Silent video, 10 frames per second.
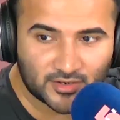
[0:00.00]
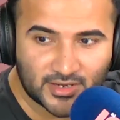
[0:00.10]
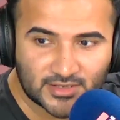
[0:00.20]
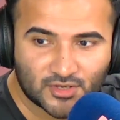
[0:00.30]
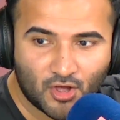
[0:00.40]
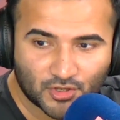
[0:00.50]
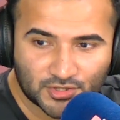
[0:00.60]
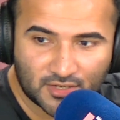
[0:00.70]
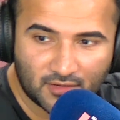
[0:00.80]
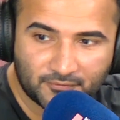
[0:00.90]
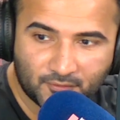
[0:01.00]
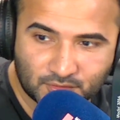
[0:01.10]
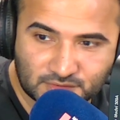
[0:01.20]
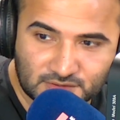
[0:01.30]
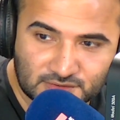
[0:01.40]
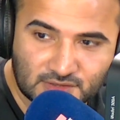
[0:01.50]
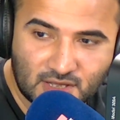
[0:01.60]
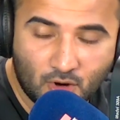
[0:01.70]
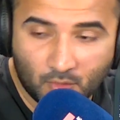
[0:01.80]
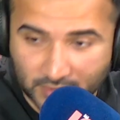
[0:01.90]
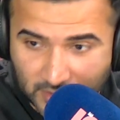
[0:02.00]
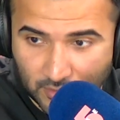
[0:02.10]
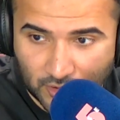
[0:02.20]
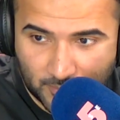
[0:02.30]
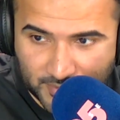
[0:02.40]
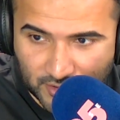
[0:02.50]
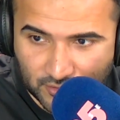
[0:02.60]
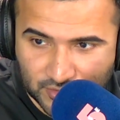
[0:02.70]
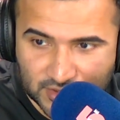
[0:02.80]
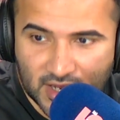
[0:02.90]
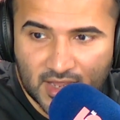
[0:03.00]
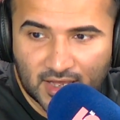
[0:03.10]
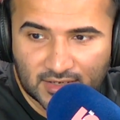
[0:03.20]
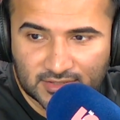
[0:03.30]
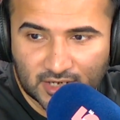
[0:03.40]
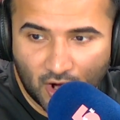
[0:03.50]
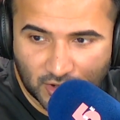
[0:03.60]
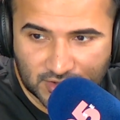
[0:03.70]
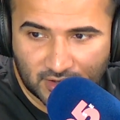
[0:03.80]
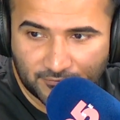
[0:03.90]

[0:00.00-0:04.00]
unless hostile hostile forces, or they will not be used until hostile